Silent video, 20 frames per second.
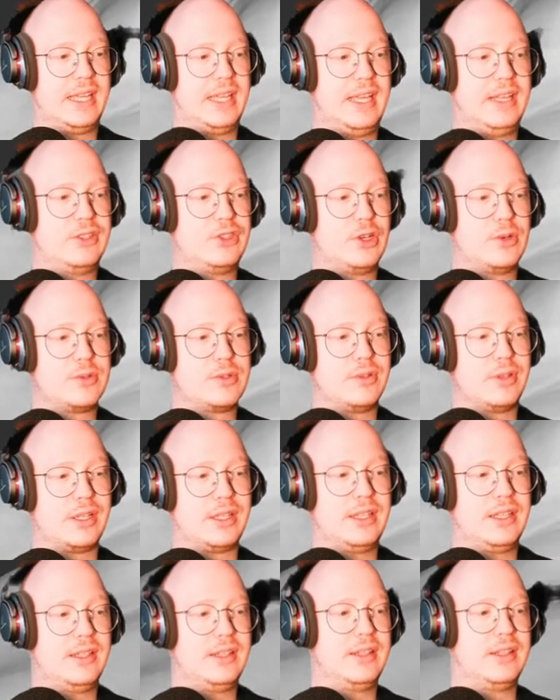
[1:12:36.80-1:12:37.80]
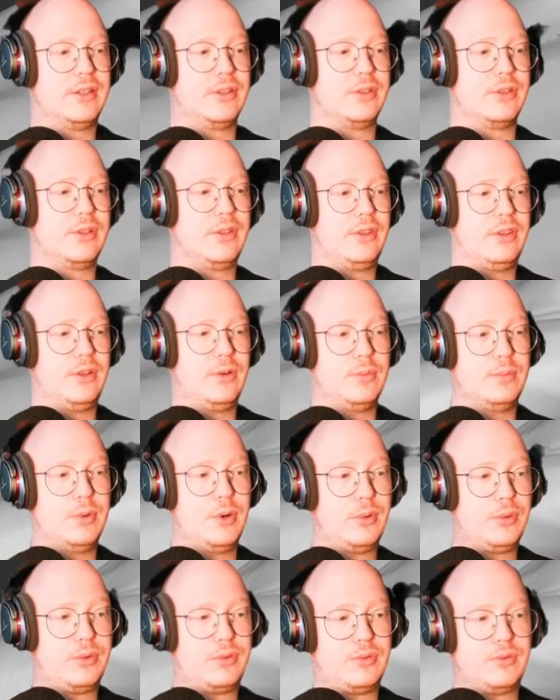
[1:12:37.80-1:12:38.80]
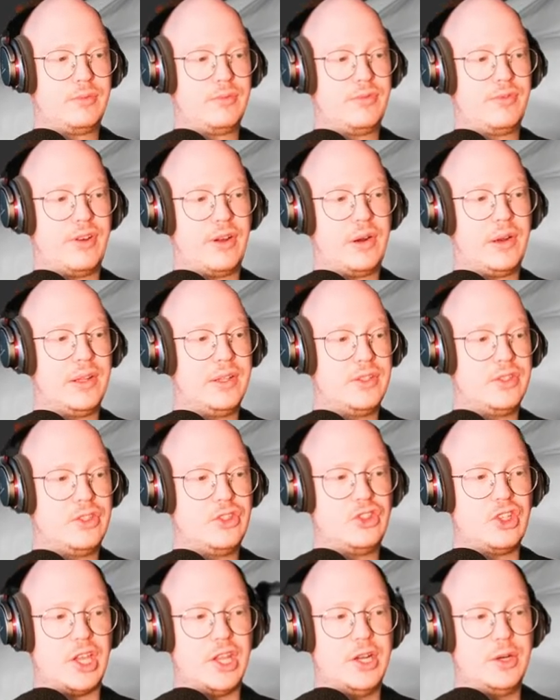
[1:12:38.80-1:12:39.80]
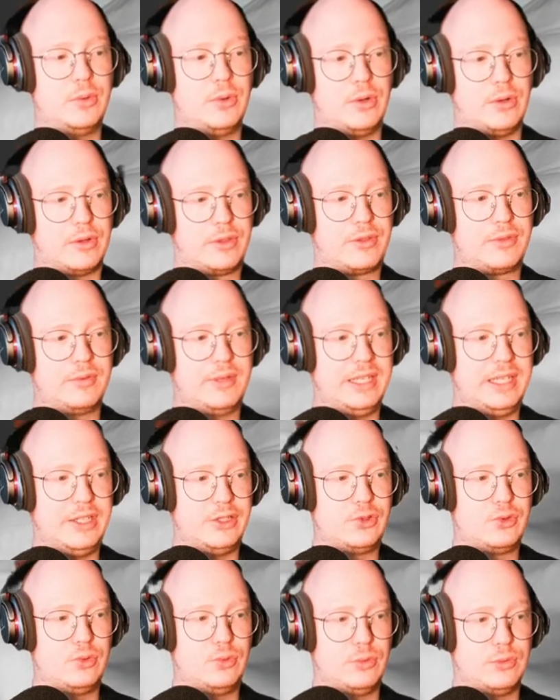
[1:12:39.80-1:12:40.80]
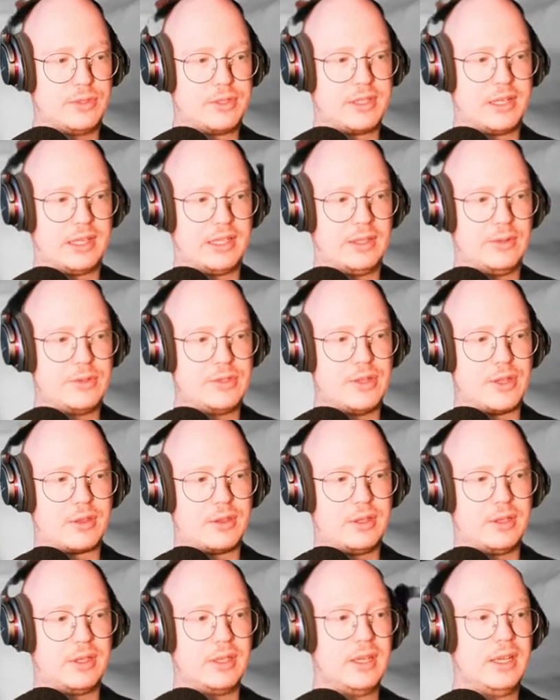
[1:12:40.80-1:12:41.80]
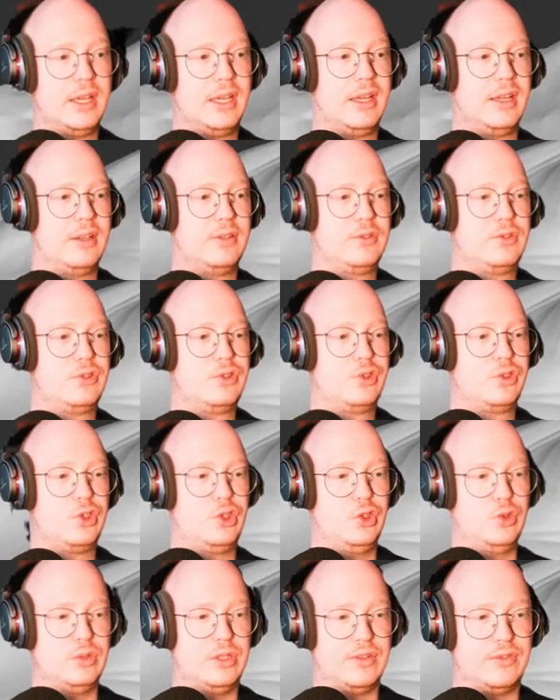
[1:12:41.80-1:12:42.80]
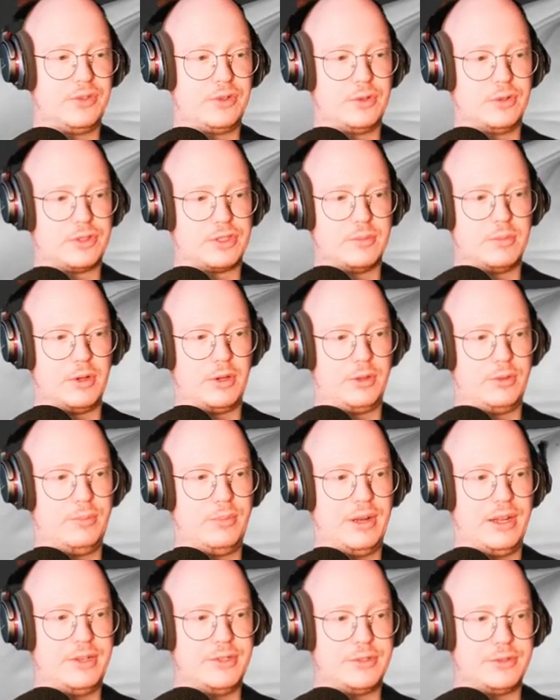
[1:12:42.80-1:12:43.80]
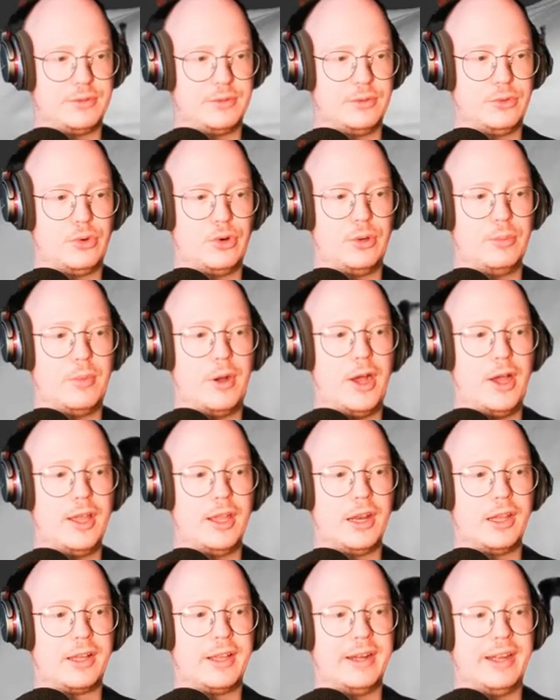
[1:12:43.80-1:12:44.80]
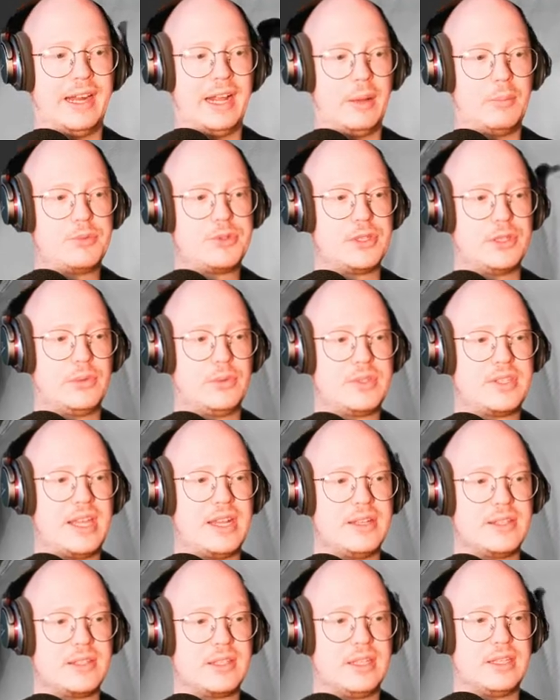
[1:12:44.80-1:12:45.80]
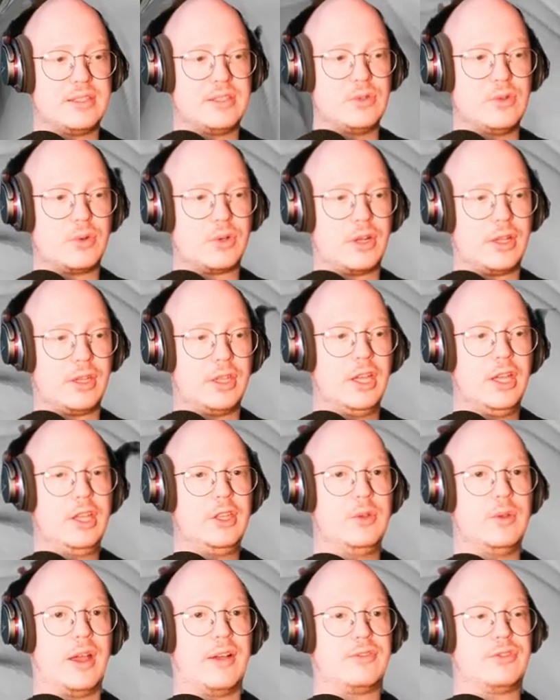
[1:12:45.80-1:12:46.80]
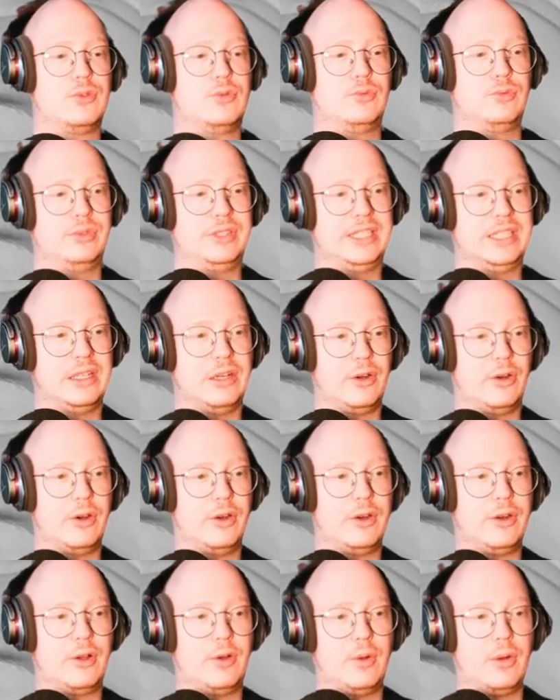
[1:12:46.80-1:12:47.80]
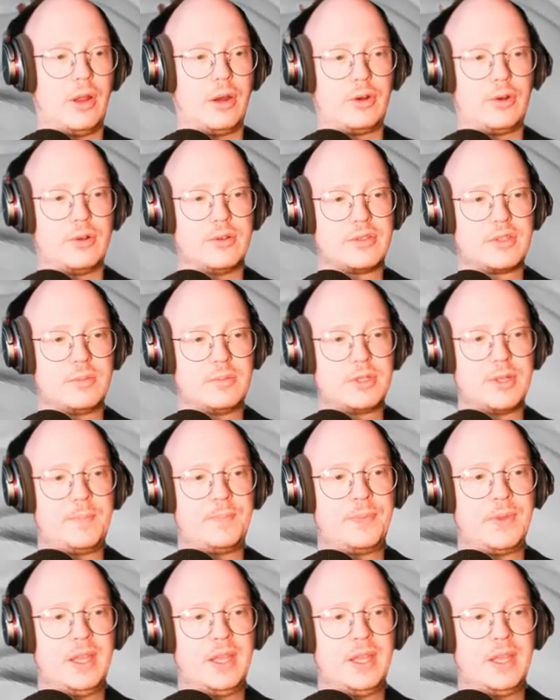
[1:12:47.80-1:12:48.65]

in terms of like they're they're both fairly general 3D tools. Like there's nothing too difficult about Blender or Maya, like in an absolute sense. It's not like you have to relearn a whole lot of concepts.